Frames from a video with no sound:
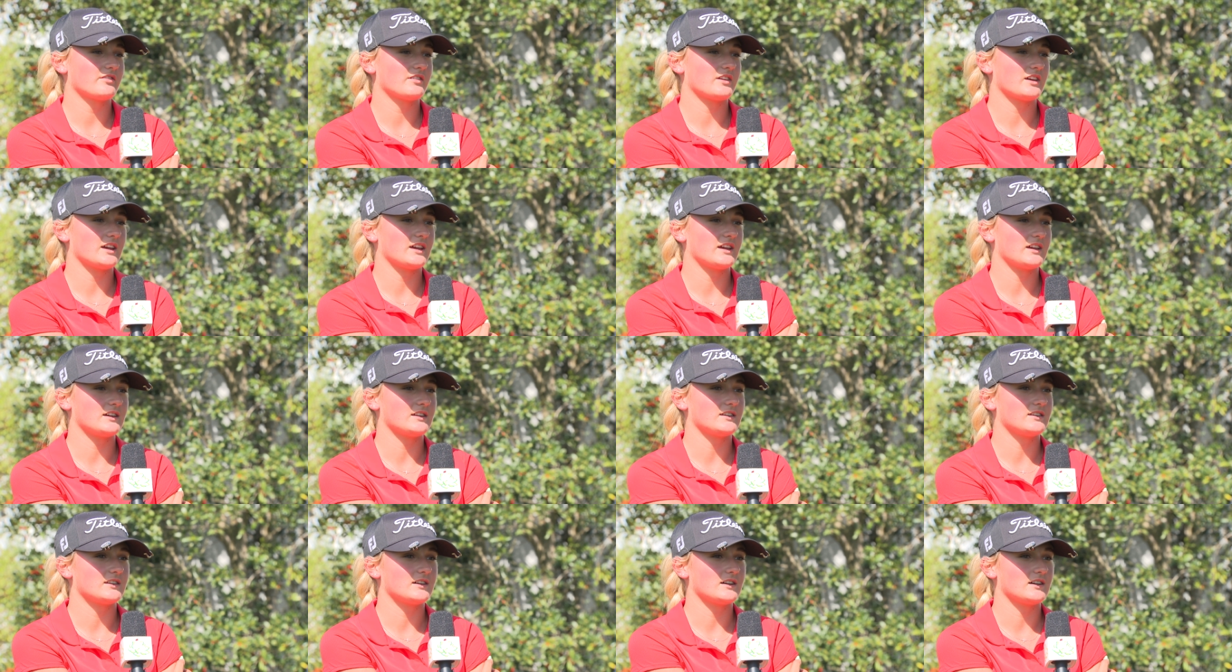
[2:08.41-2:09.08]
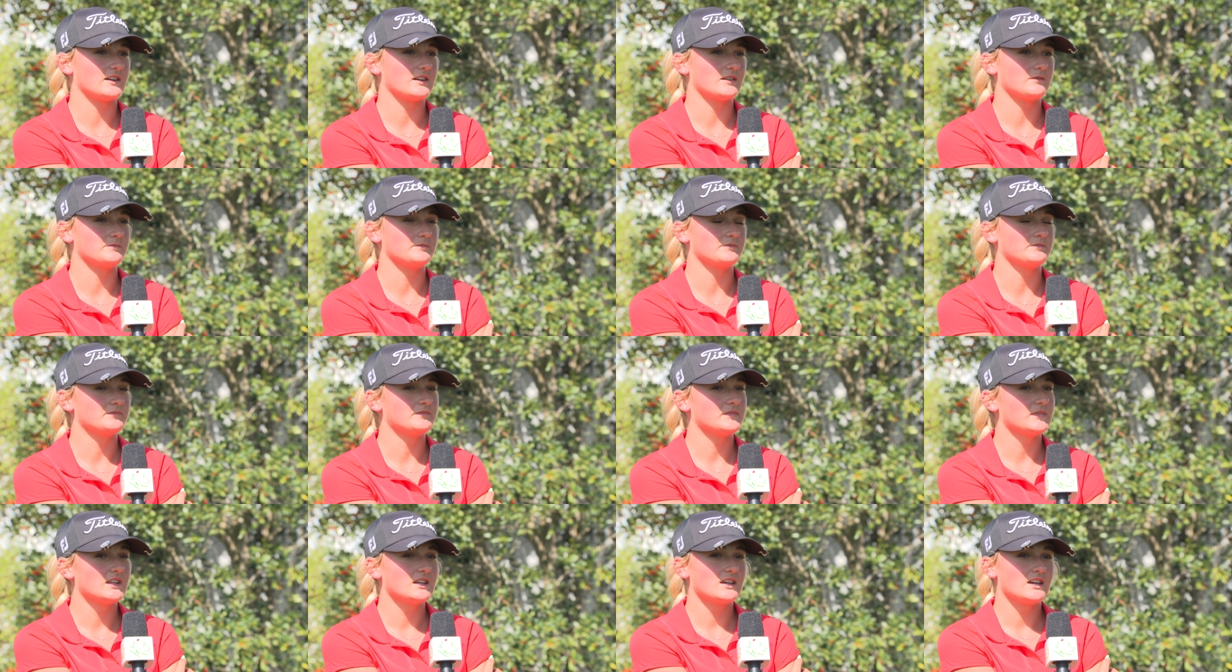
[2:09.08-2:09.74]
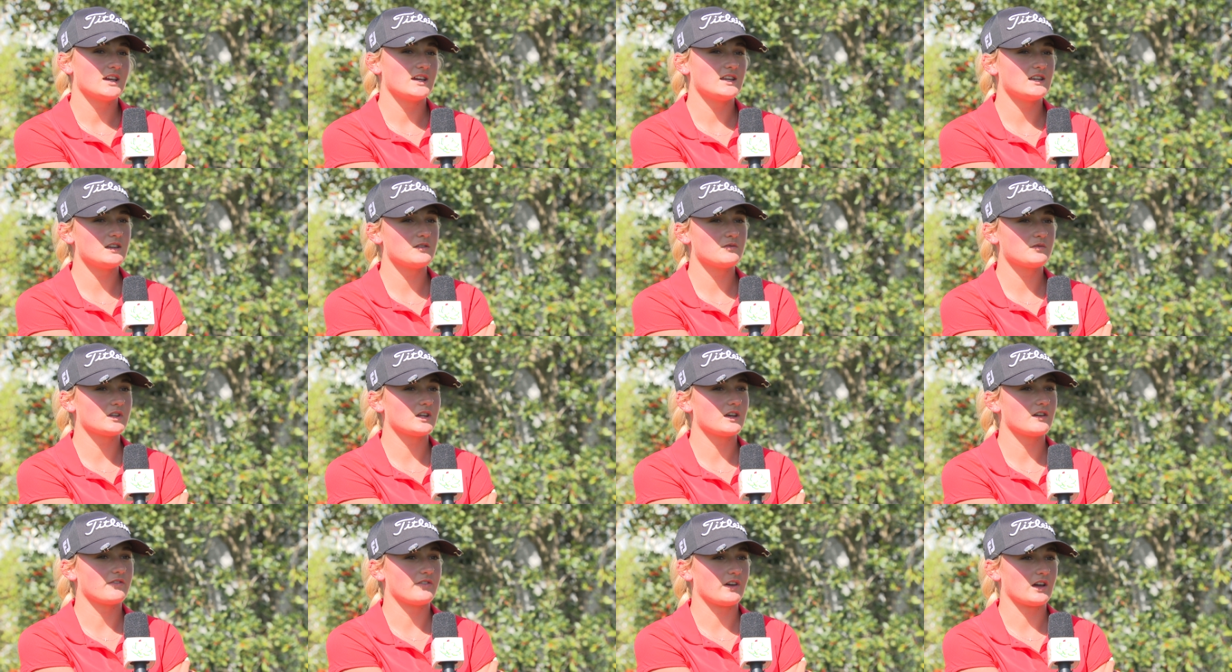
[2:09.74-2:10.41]
And um, it didn't
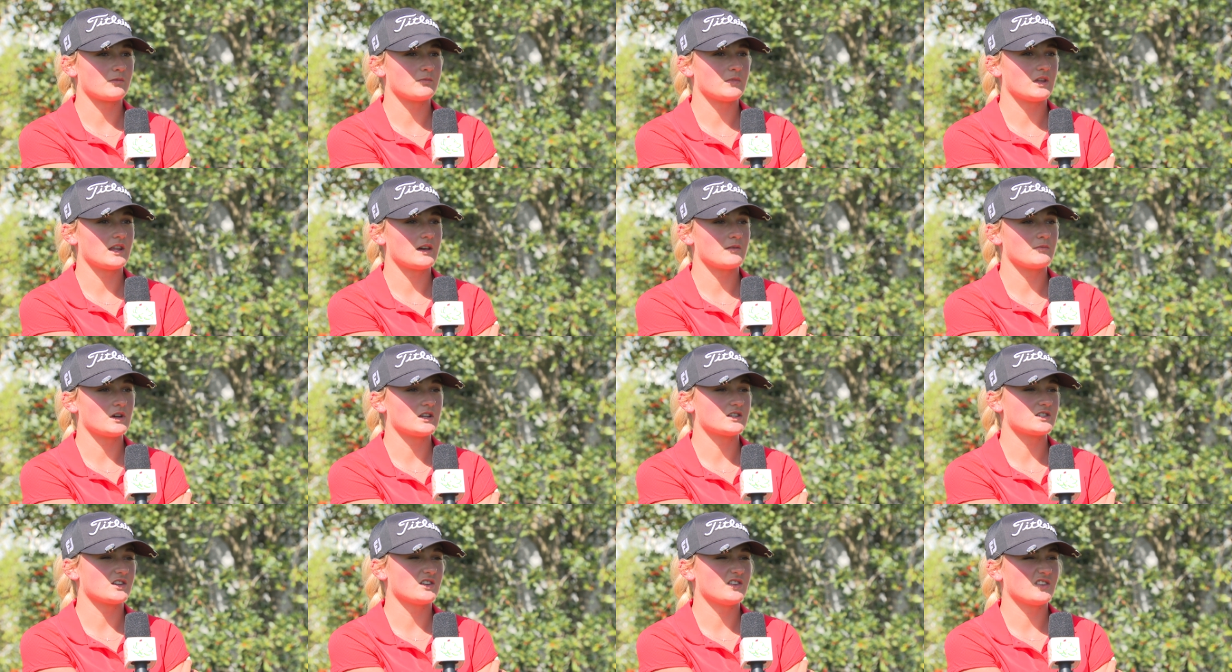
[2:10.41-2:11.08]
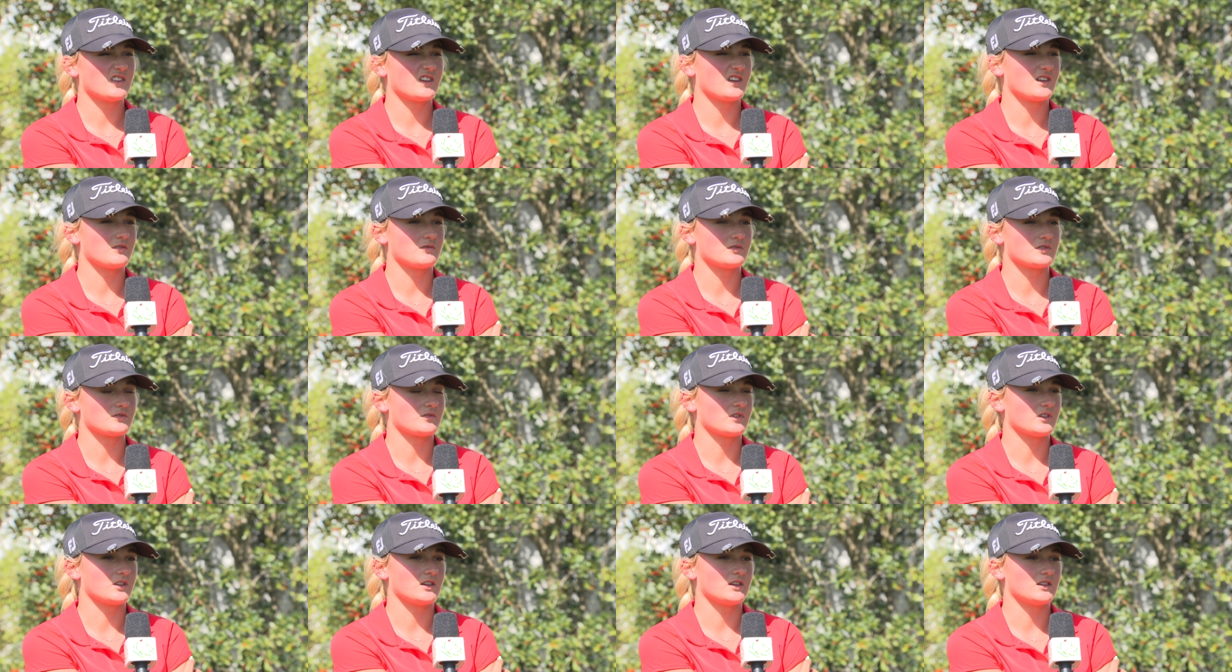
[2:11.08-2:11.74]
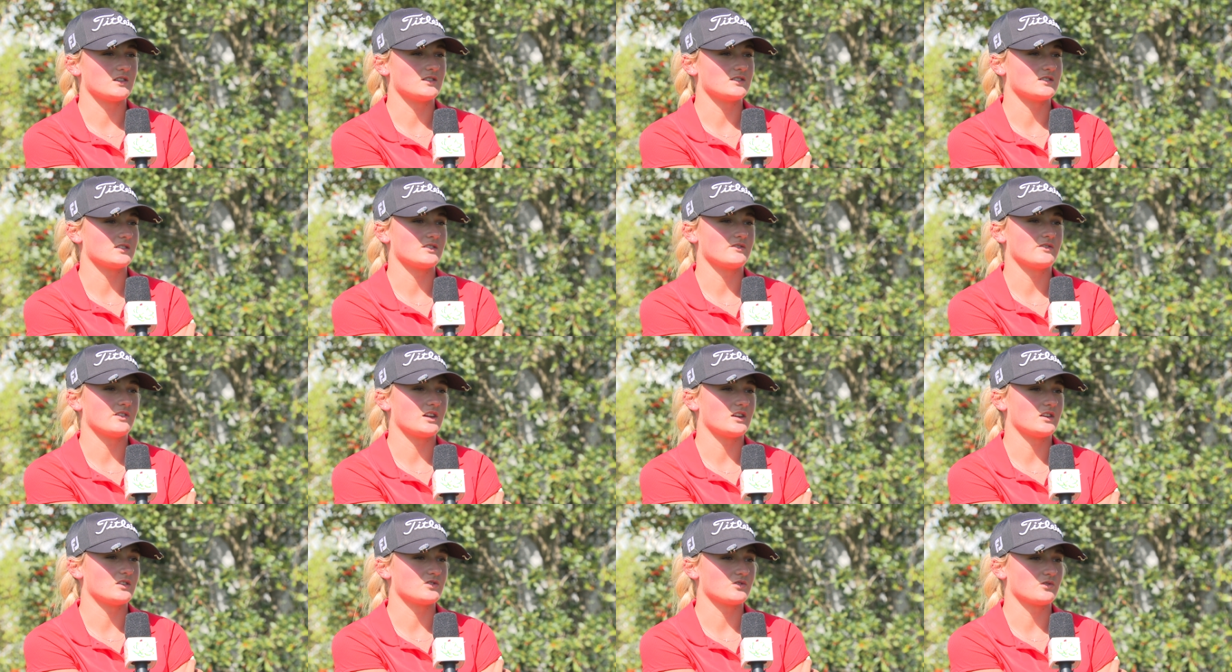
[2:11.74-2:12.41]
really affect me that much. I don't think it was really a
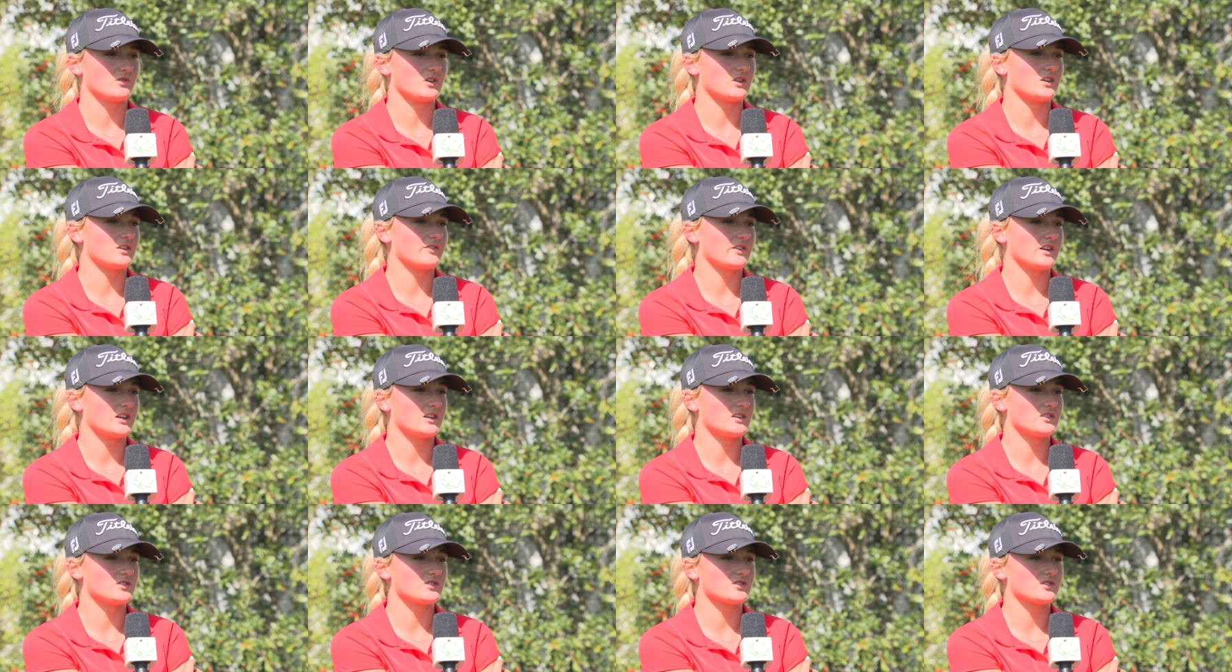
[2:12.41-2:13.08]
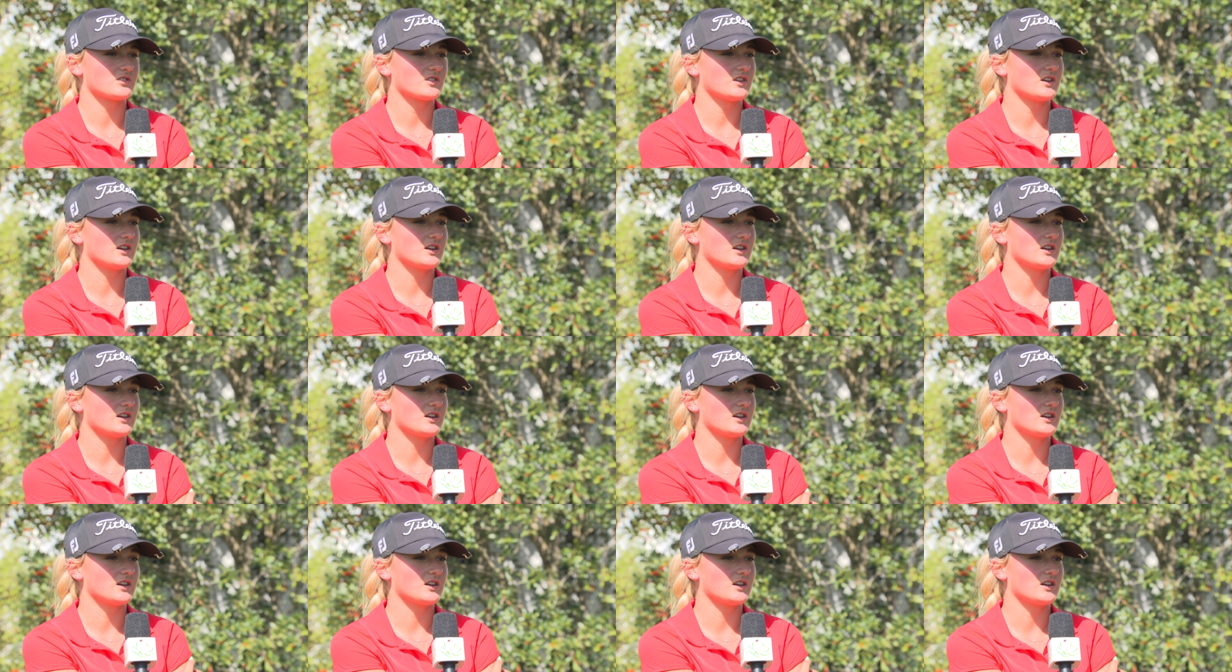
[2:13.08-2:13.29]
disadvantage or an advantage.